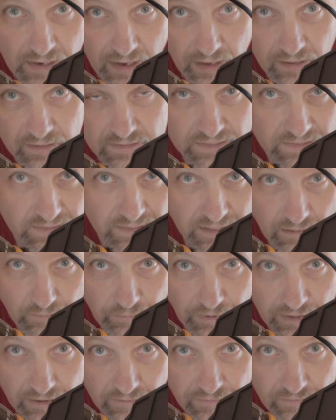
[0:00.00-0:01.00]
And this is going to
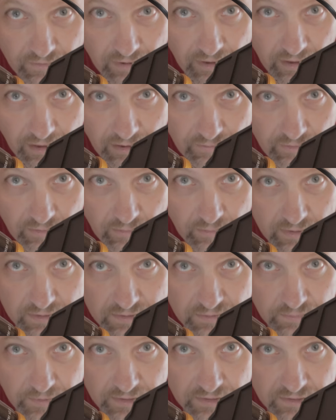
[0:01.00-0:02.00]
be different on
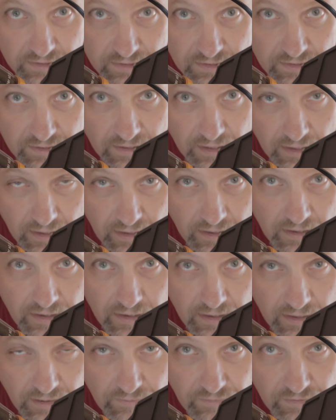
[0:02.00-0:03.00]
everyone's, but just so that
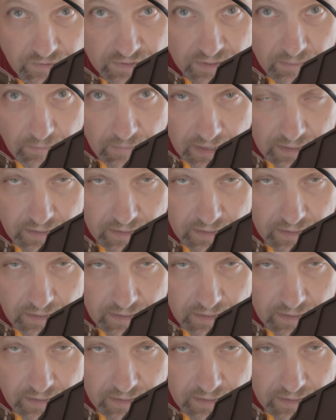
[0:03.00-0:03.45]
give you some